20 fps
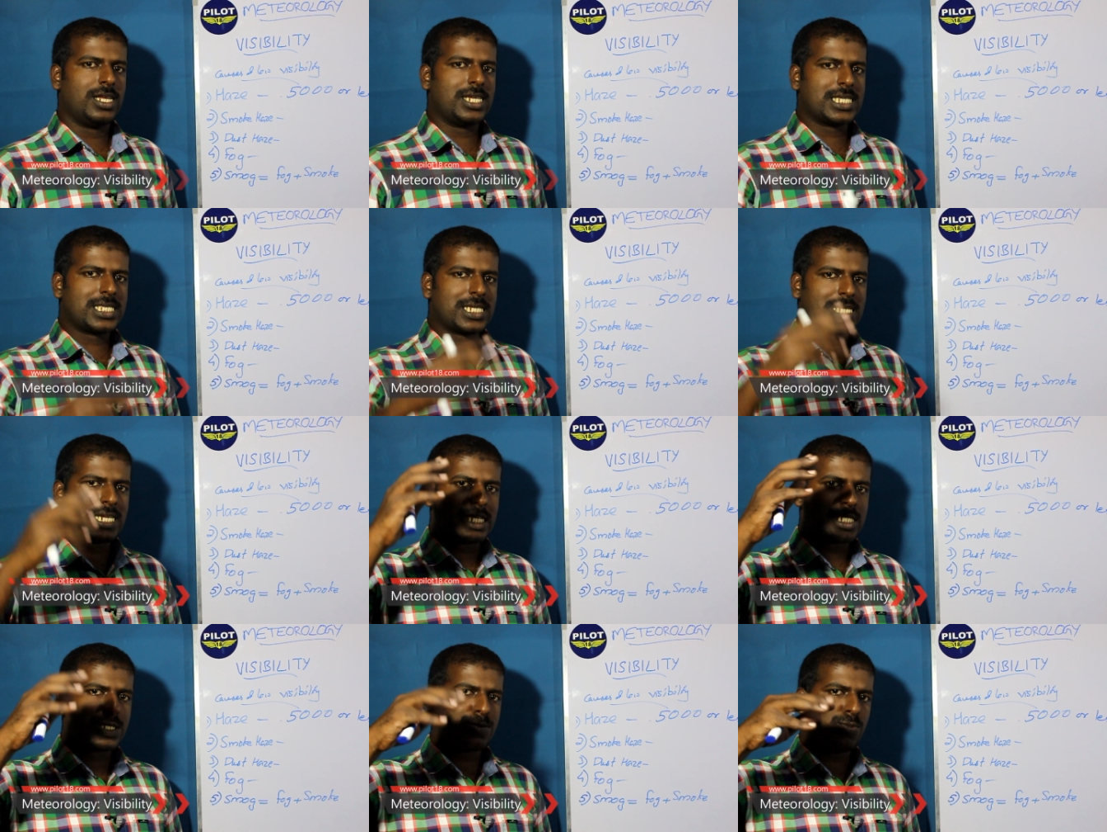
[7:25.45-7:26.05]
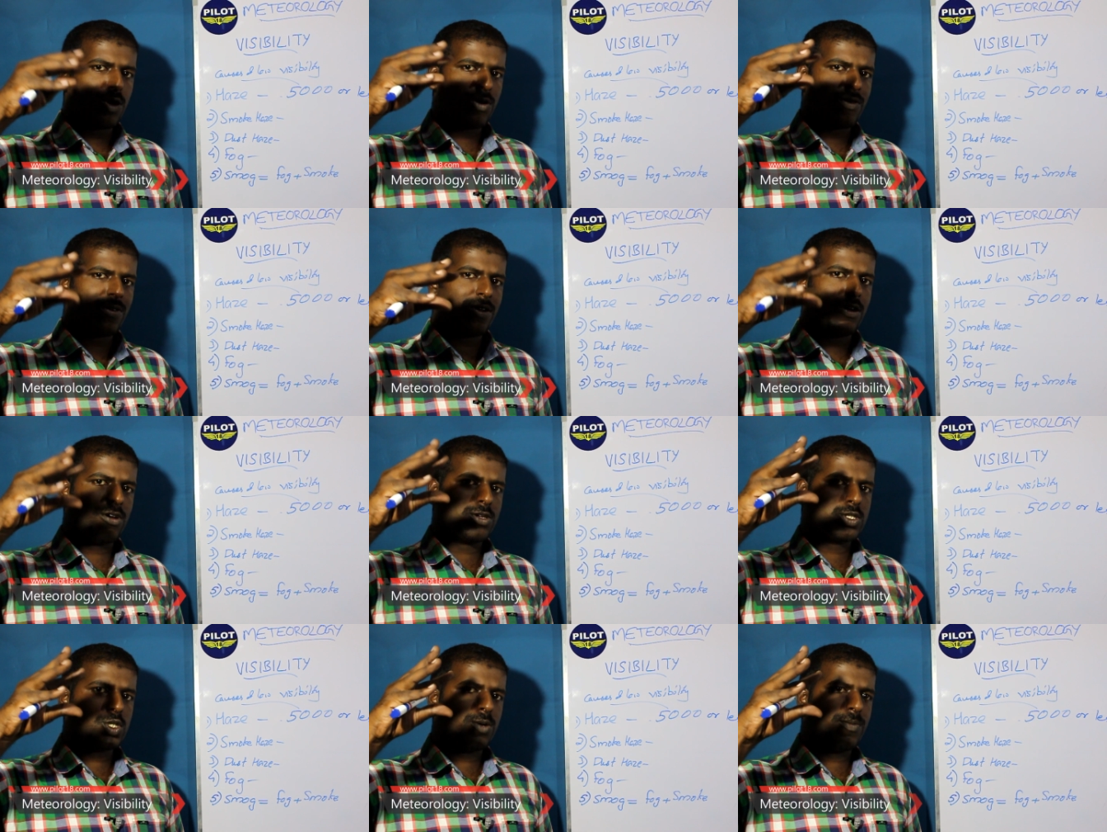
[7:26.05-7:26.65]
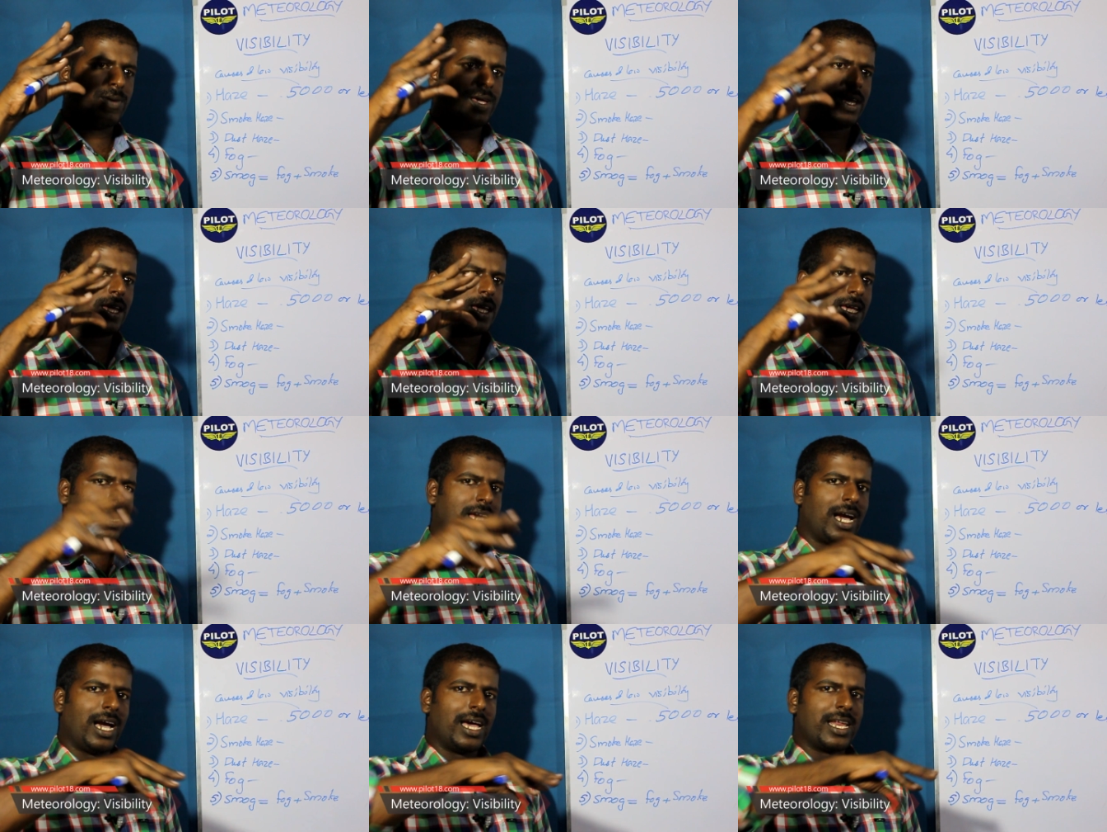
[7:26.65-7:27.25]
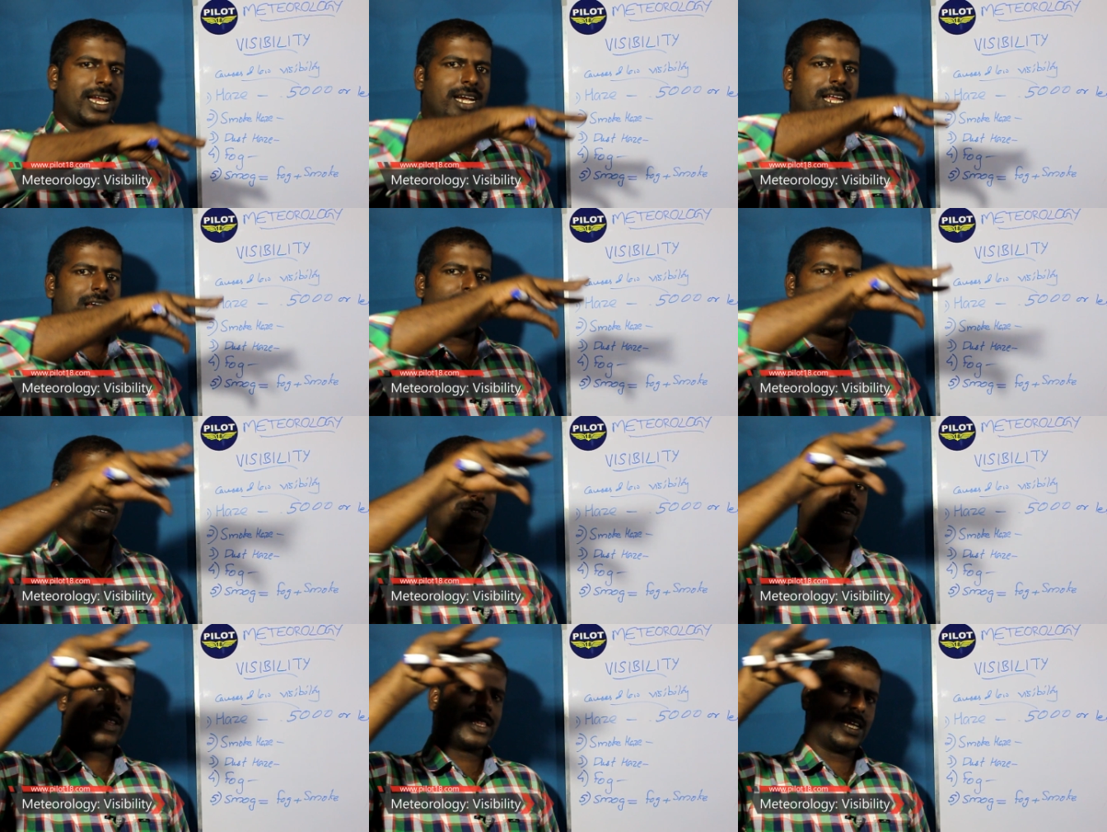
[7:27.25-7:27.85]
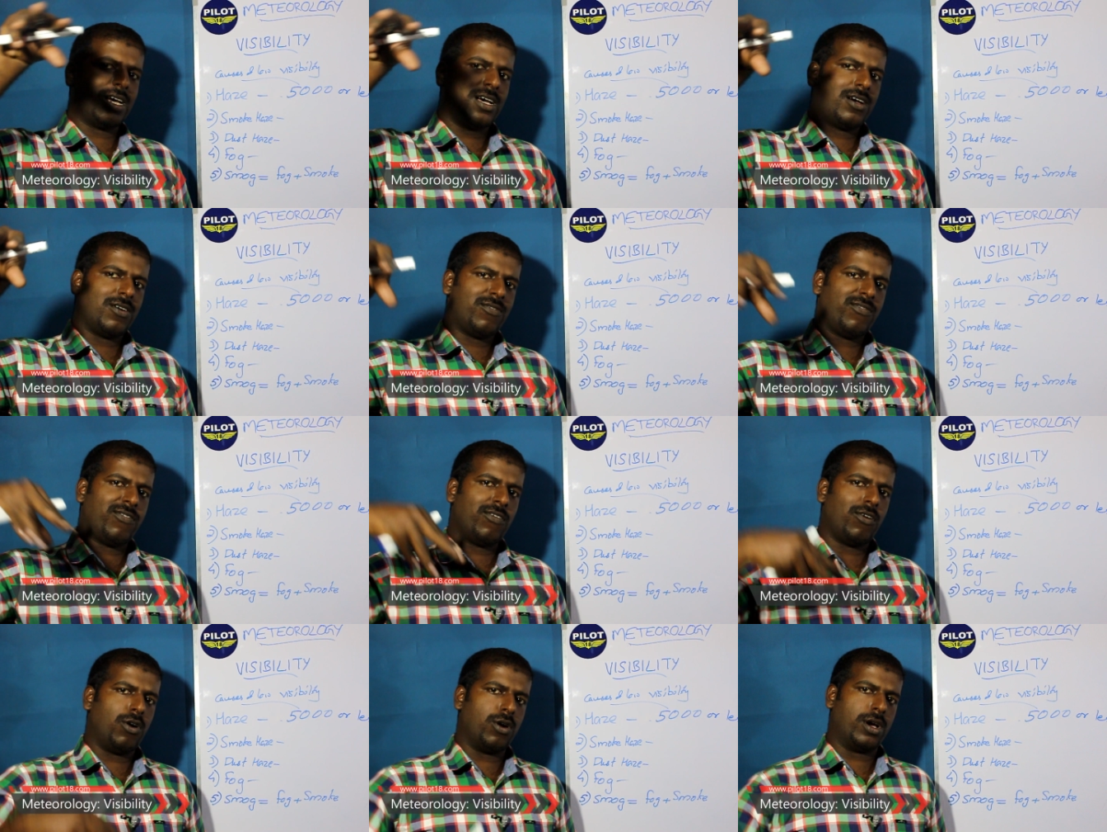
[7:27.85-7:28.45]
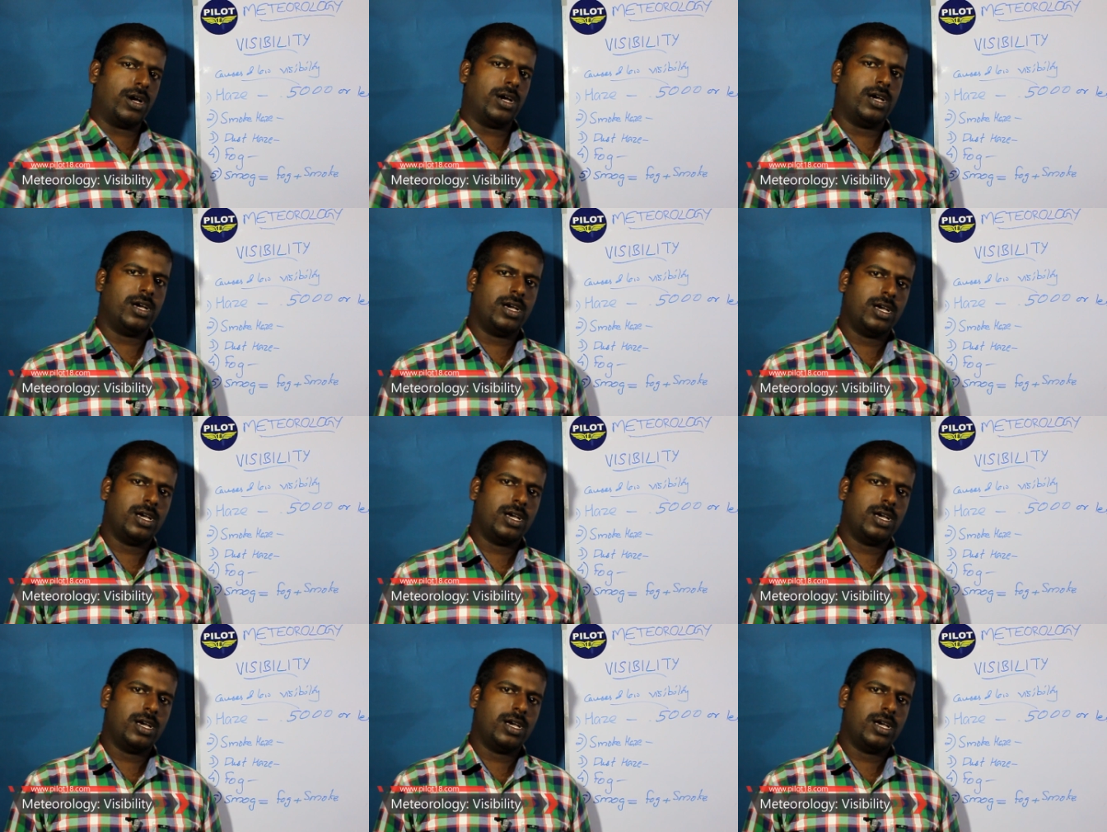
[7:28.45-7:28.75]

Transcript: industrial smoke will also be carried along with the fog